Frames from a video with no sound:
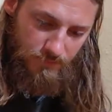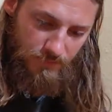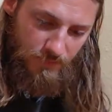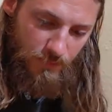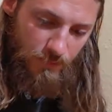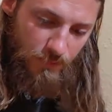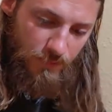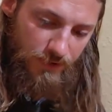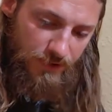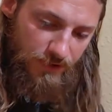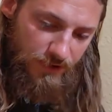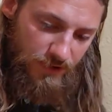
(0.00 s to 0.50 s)

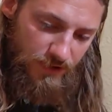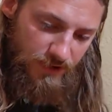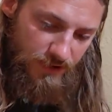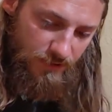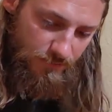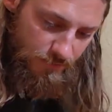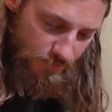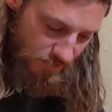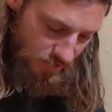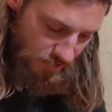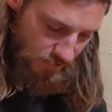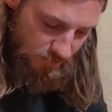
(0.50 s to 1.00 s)
When you cut
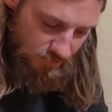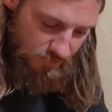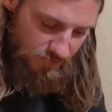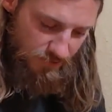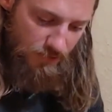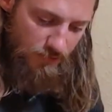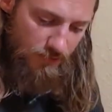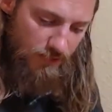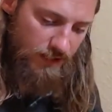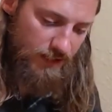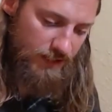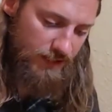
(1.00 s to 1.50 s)
them out,
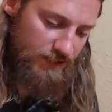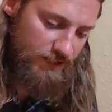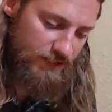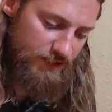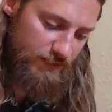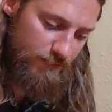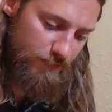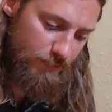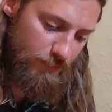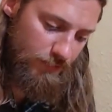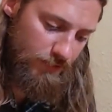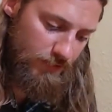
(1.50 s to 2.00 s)
go ahead and
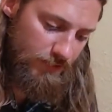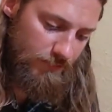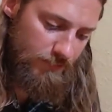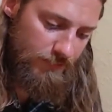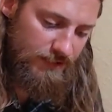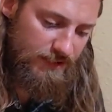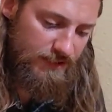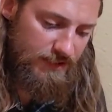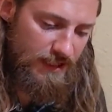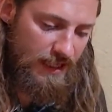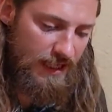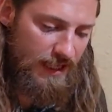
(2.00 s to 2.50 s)
just put them
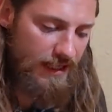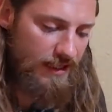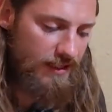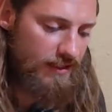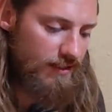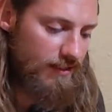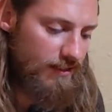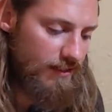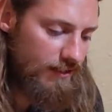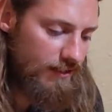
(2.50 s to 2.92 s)
aside